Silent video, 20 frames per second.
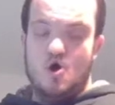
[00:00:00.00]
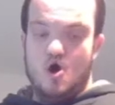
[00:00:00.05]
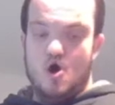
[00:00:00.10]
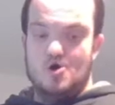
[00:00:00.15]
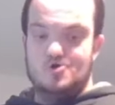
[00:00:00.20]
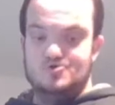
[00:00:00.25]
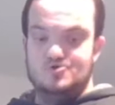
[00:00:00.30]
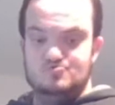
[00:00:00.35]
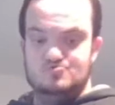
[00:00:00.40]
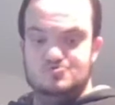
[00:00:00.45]

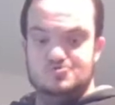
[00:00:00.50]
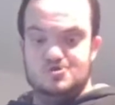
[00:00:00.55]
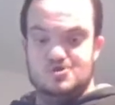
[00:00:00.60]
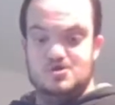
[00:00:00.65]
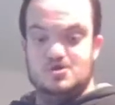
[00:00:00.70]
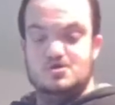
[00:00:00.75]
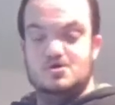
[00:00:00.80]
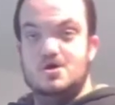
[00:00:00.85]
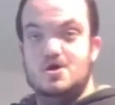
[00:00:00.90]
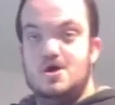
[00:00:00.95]
are
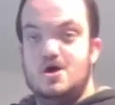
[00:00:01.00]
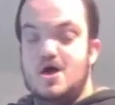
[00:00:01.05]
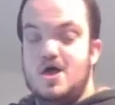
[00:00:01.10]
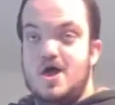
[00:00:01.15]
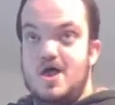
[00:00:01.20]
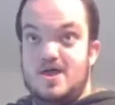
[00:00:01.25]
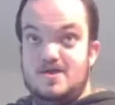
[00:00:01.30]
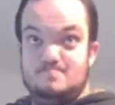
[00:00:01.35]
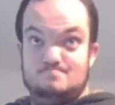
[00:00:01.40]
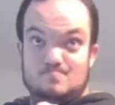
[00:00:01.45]
using
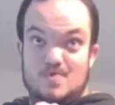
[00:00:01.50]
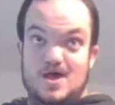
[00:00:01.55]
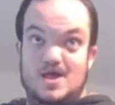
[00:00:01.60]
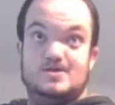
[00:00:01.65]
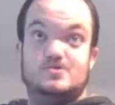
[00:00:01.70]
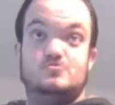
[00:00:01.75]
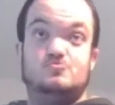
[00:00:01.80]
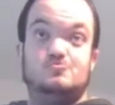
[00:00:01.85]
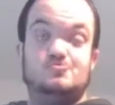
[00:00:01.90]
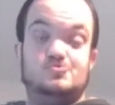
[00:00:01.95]
a
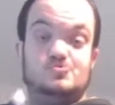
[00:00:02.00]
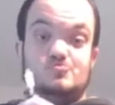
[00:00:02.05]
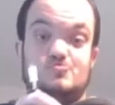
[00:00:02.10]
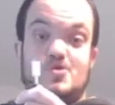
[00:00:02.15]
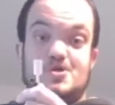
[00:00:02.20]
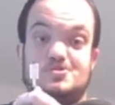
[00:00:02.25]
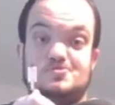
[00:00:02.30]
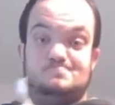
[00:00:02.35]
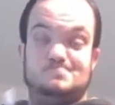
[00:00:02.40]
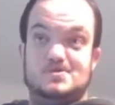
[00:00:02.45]
micro
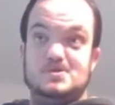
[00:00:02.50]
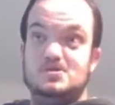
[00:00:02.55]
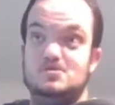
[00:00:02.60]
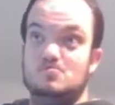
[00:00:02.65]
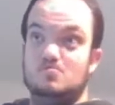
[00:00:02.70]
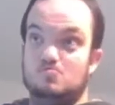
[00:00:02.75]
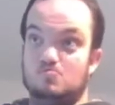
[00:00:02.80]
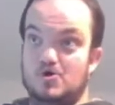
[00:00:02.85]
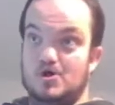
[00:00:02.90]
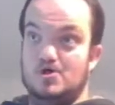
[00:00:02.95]

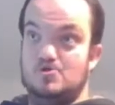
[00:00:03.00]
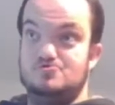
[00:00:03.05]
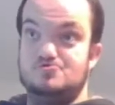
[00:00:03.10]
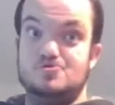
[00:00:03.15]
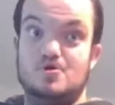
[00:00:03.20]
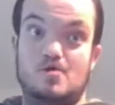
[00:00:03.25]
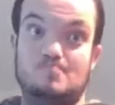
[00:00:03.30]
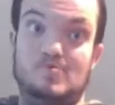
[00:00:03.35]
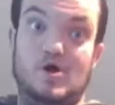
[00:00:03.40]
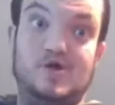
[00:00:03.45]
USB,
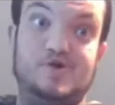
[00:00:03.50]
which a